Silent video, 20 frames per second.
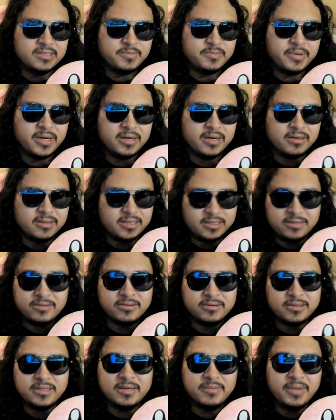spider that
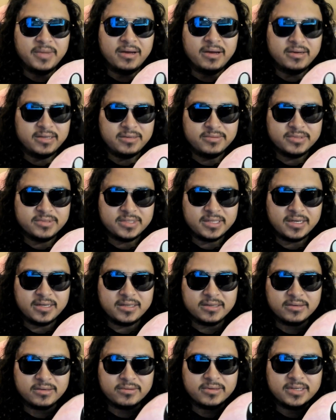took them out. It was
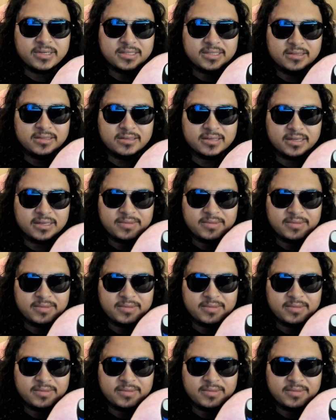kind of crazy to look.